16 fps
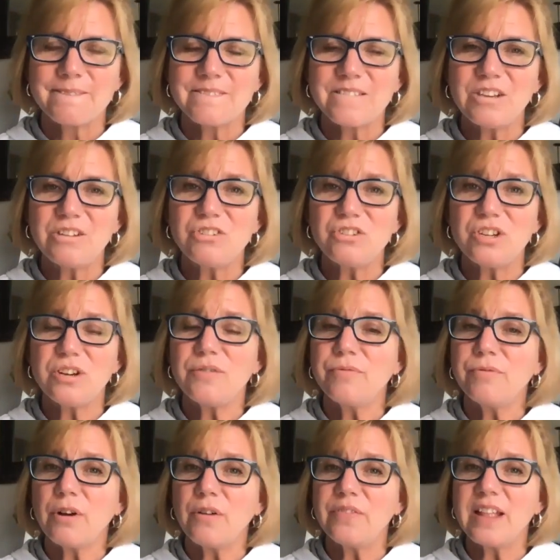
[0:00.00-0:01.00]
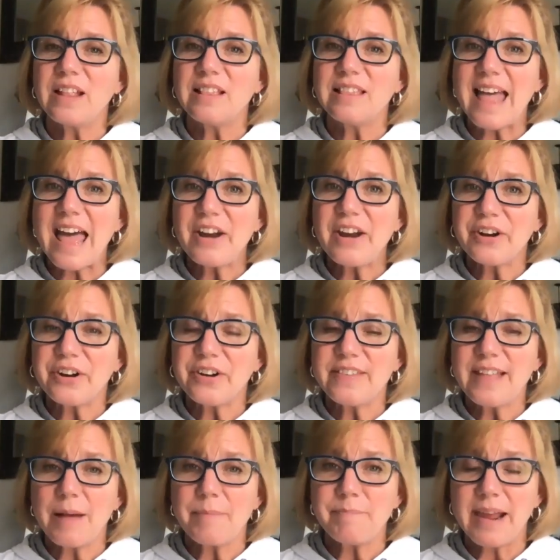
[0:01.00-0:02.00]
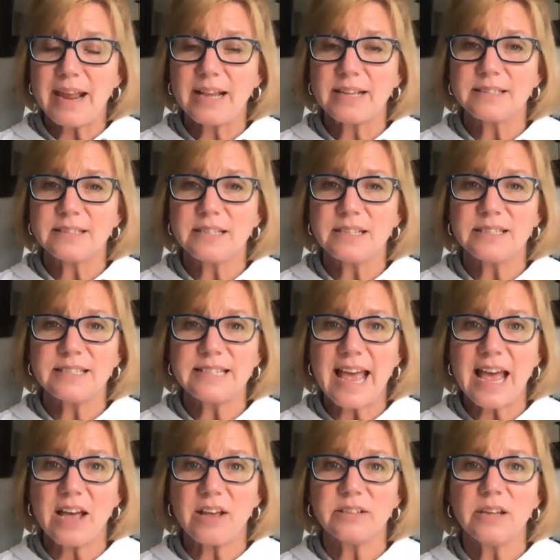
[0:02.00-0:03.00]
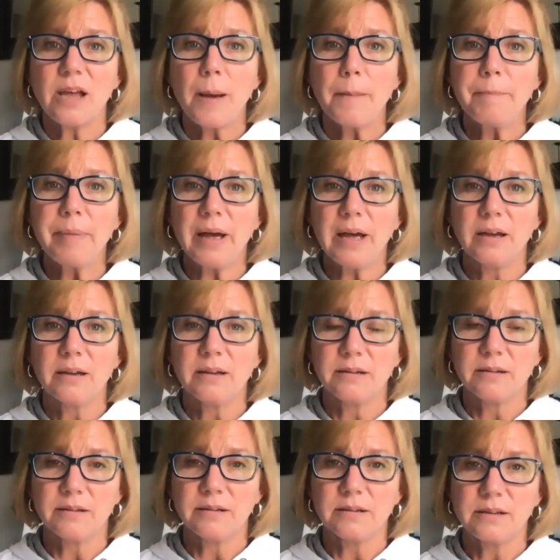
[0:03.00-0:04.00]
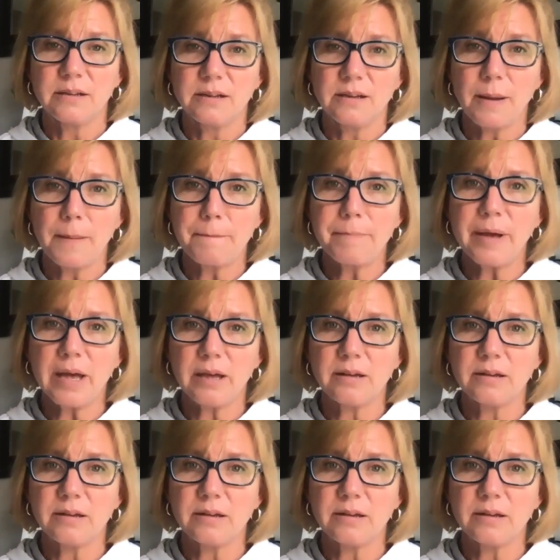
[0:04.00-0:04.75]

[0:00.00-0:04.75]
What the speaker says: You should have wrote the letter that makes the sound b, b.